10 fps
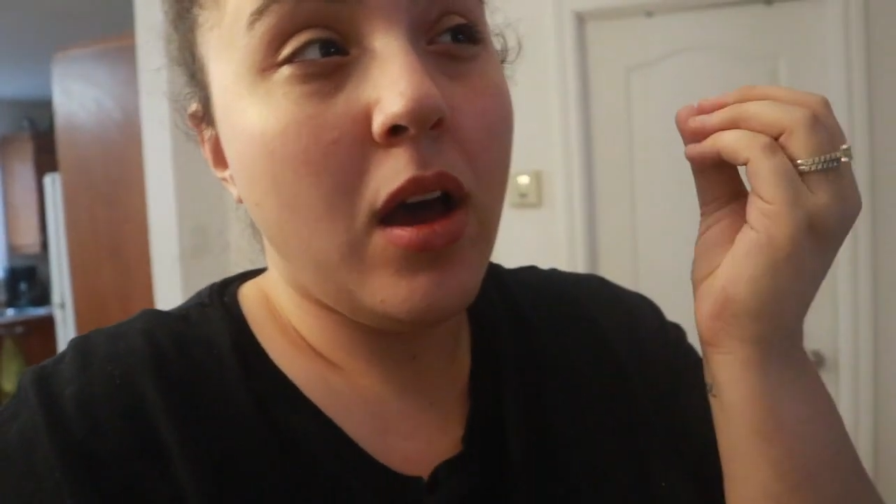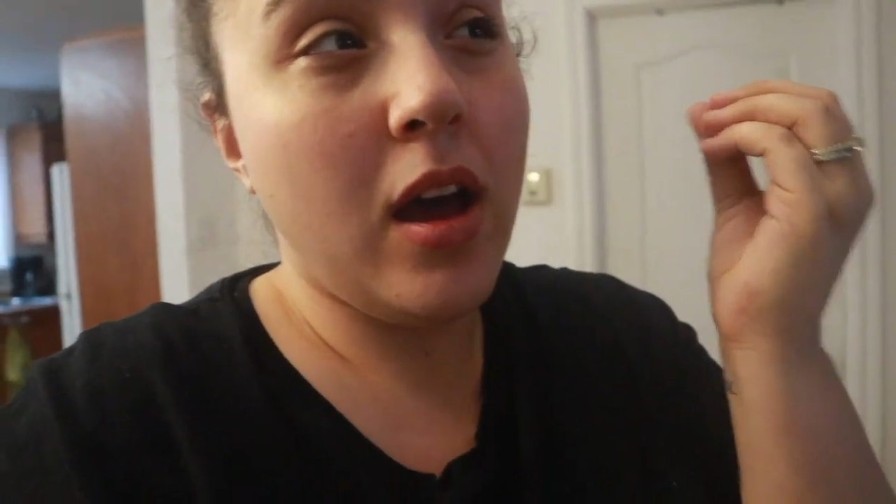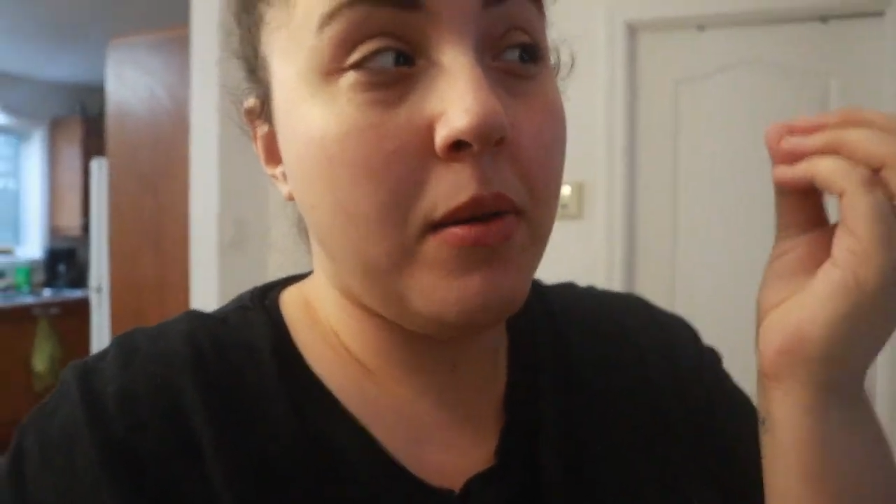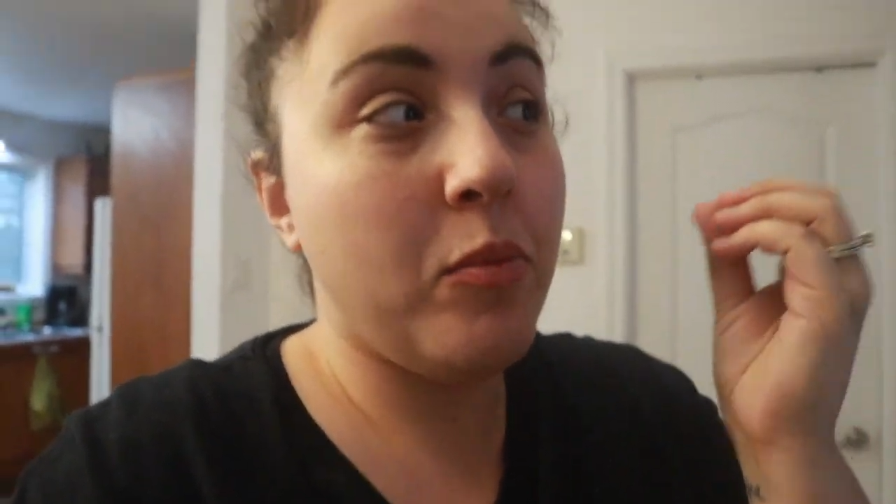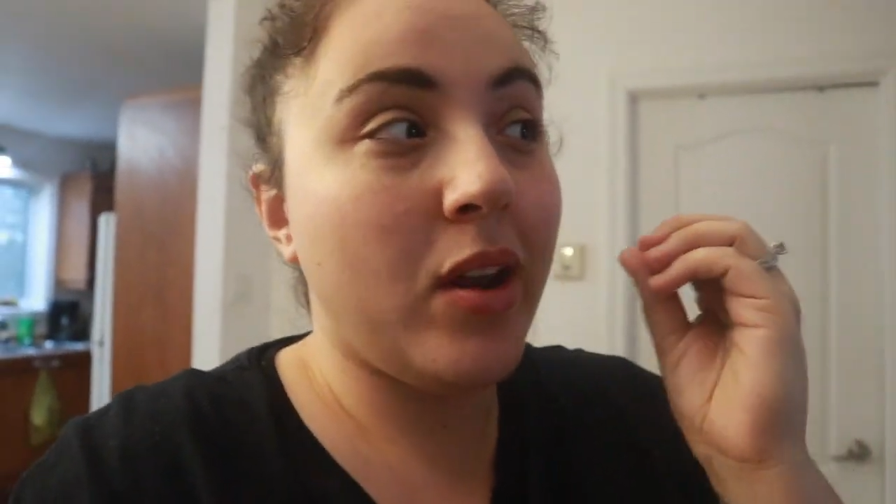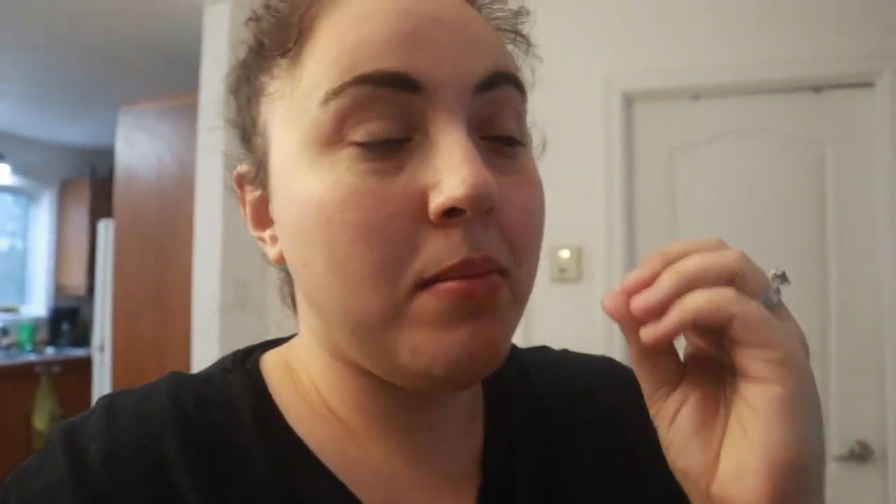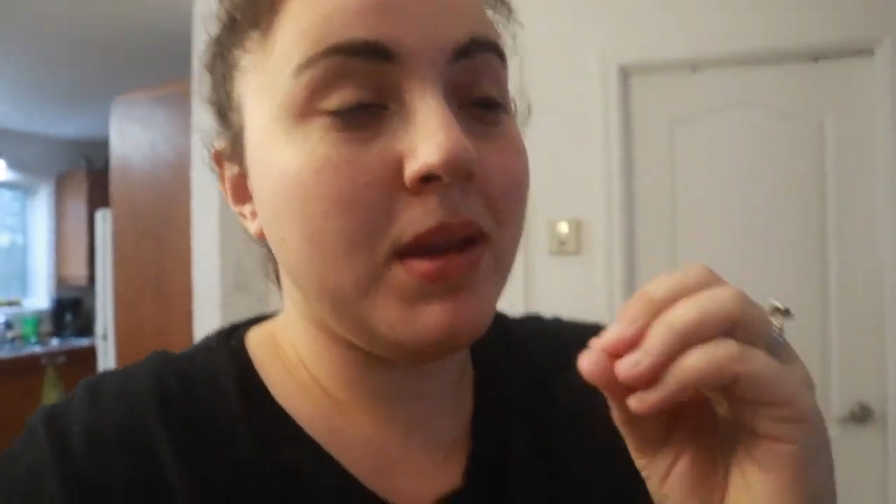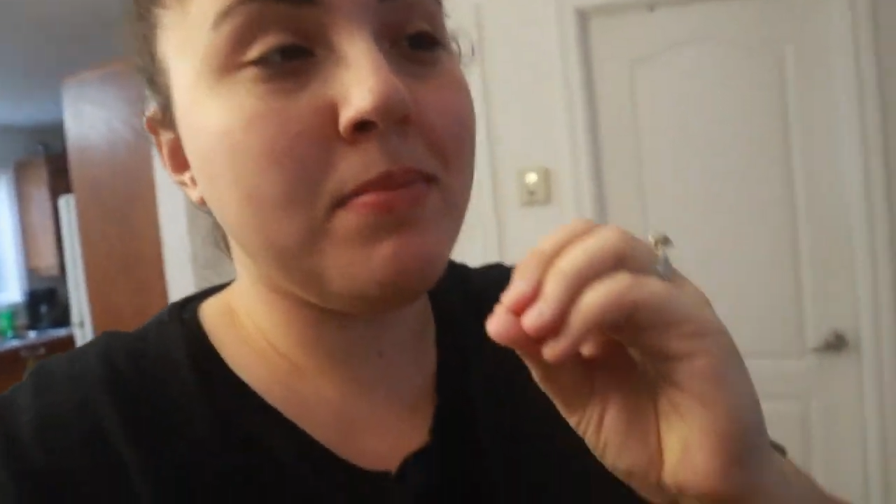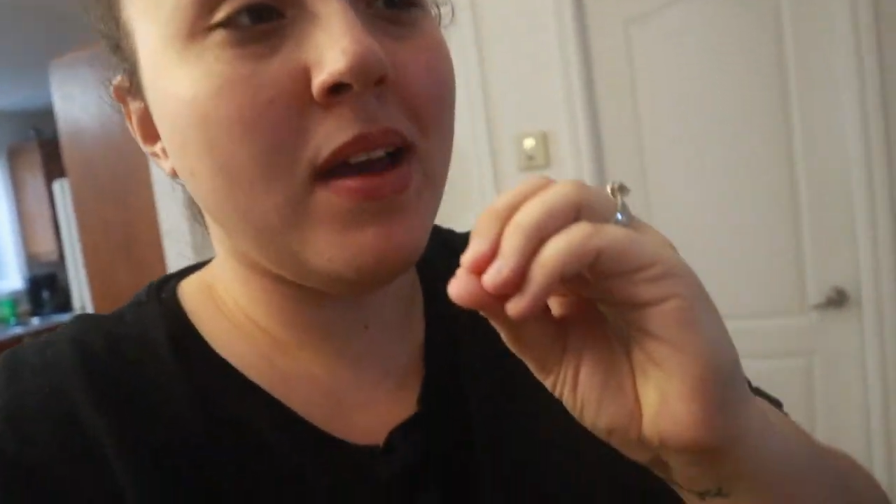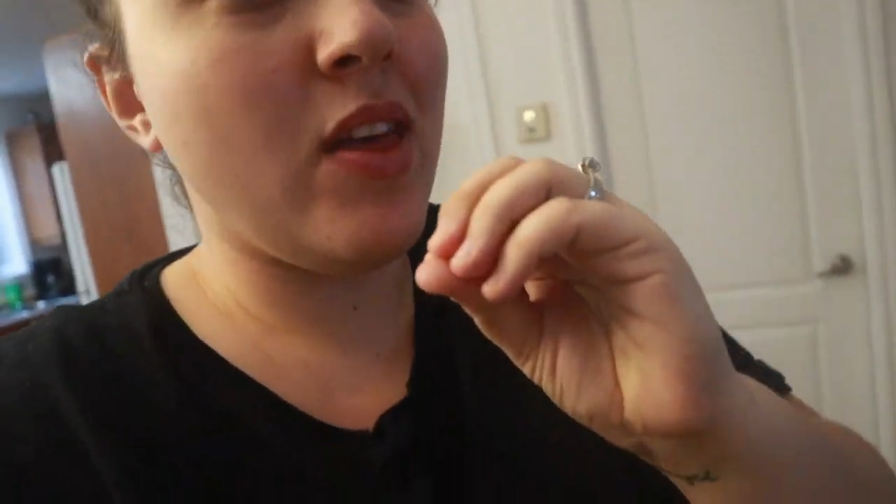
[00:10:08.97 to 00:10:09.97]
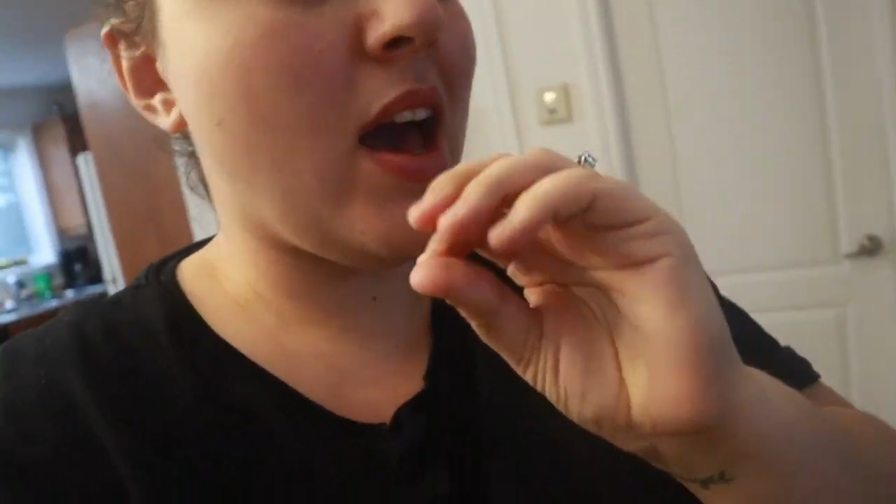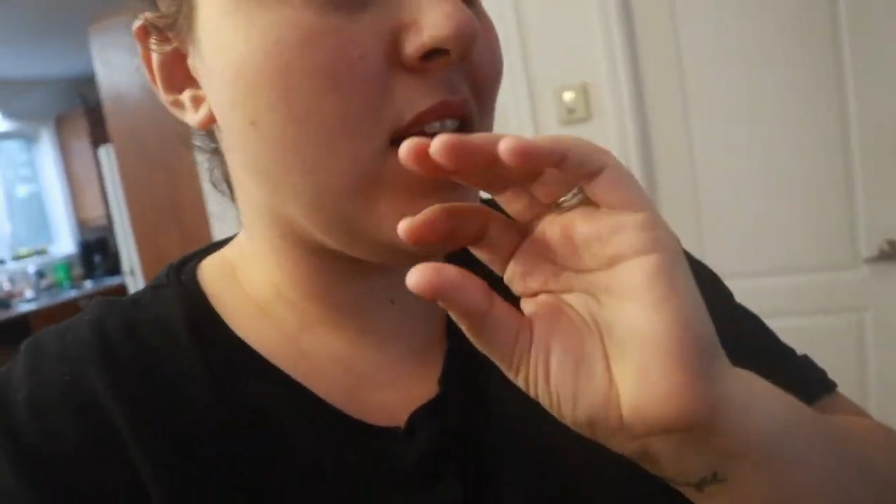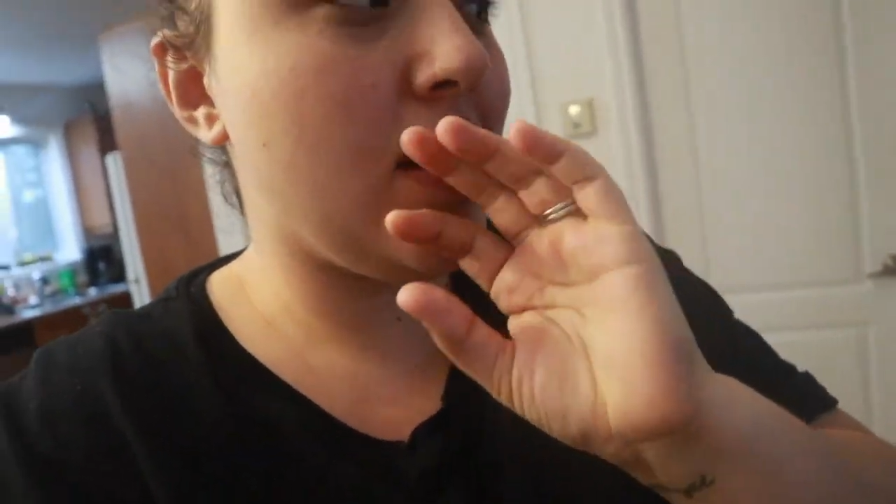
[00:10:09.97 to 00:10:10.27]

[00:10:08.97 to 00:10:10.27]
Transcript: Um, what I mean by that